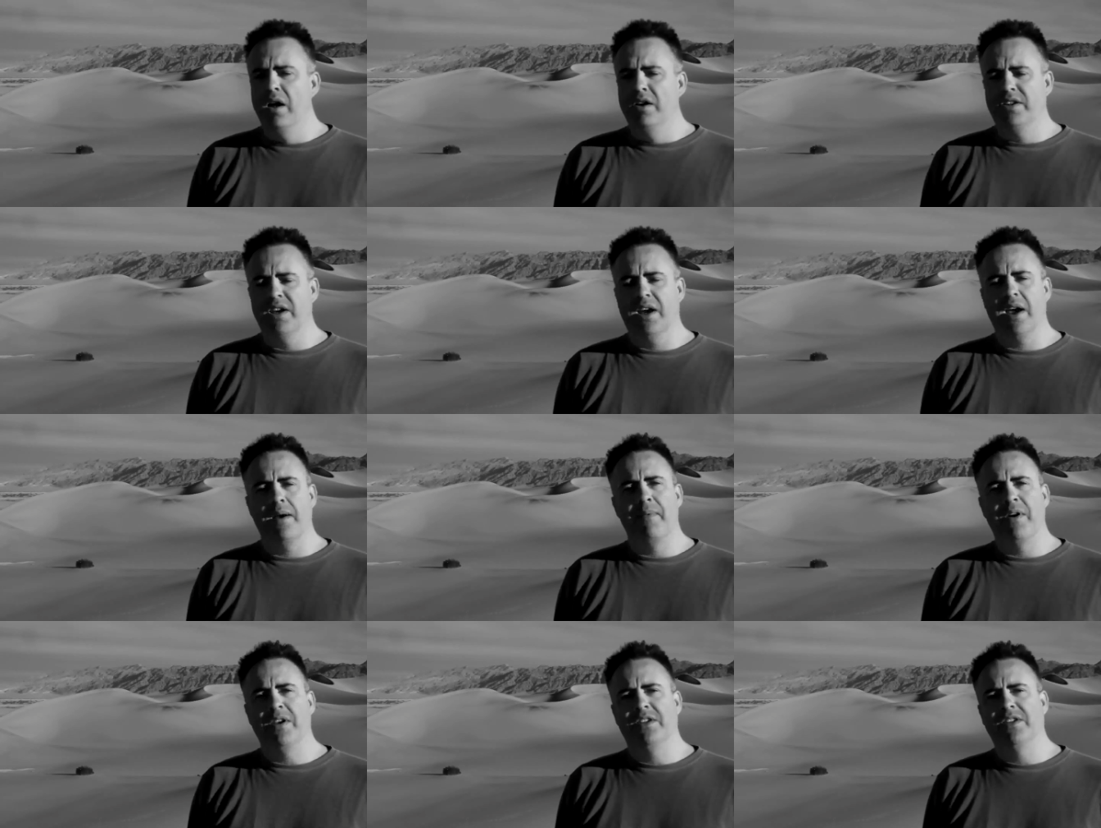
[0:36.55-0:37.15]
Check
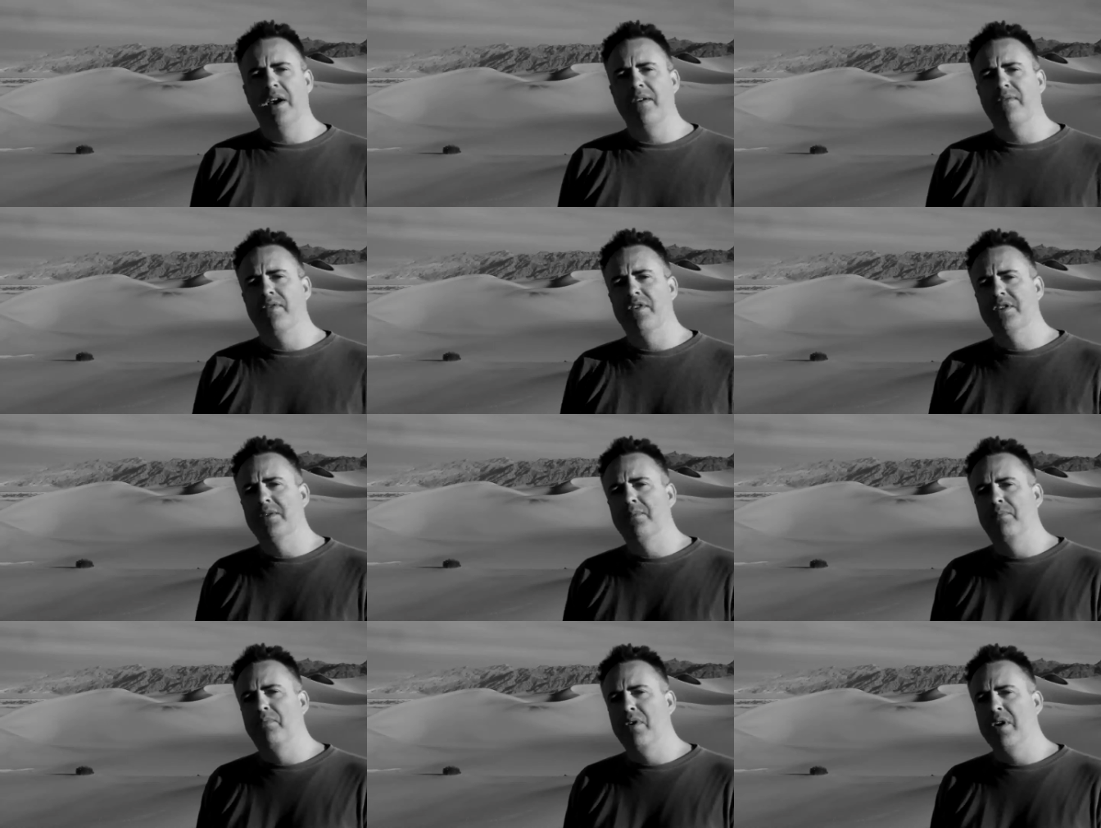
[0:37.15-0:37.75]
out my site for
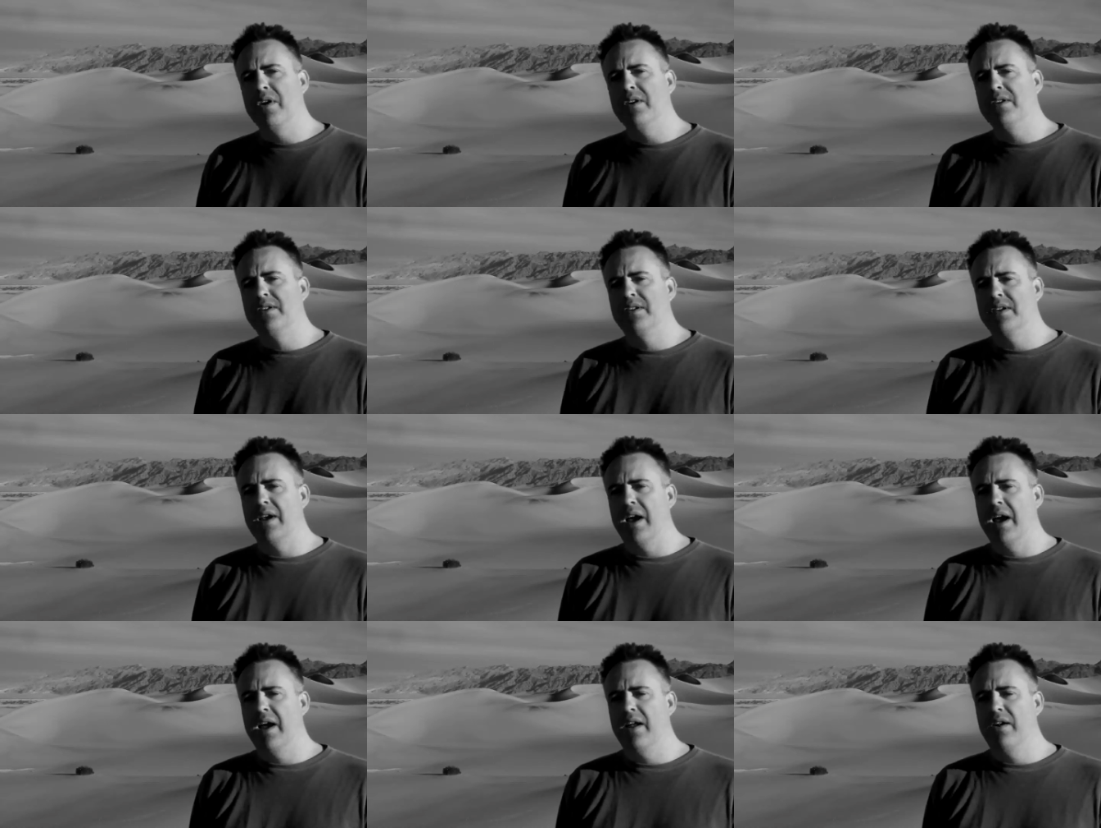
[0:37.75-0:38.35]
some prints
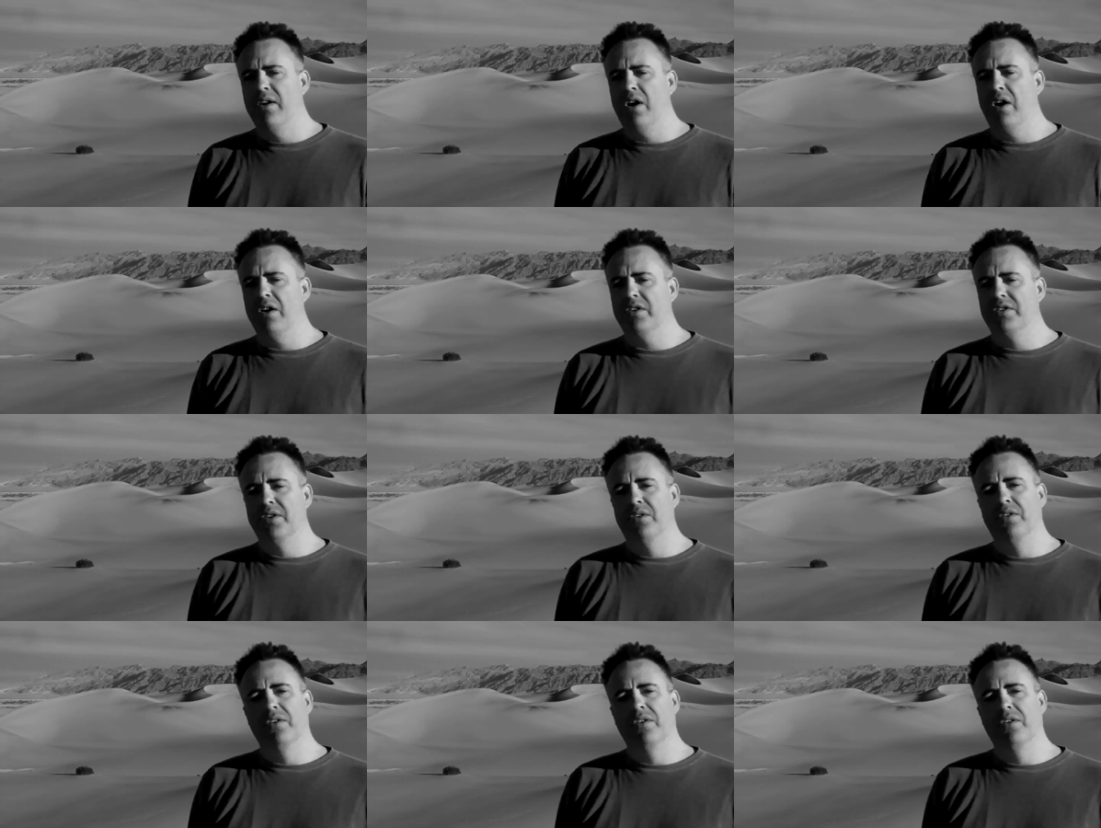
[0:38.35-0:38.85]
and also